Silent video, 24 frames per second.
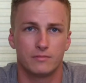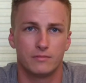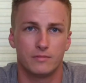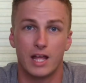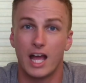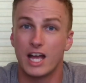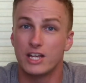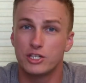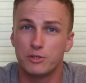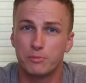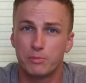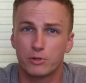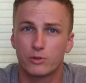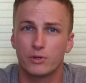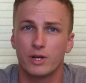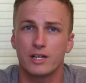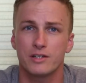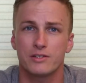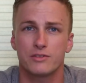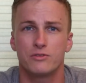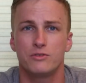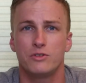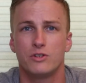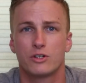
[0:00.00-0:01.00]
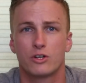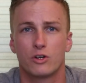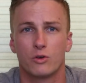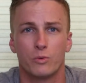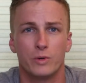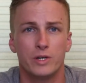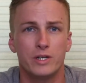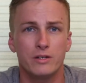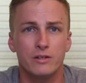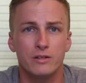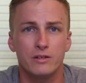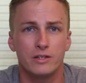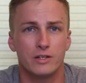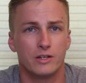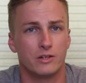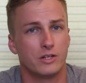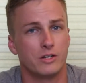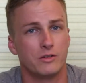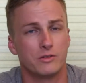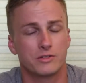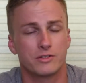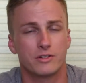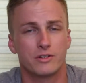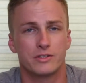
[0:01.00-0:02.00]
As you progress through your career, or you
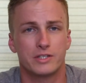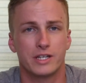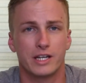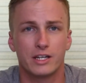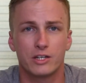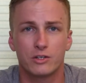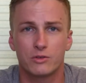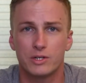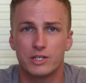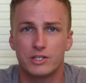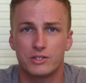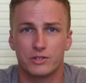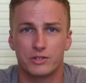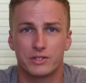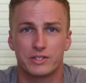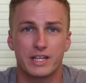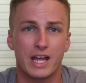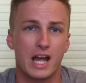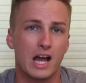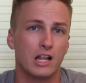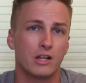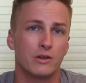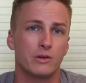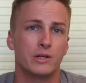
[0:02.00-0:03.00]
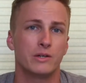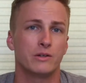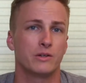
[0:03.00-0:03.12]
start to increase your salary,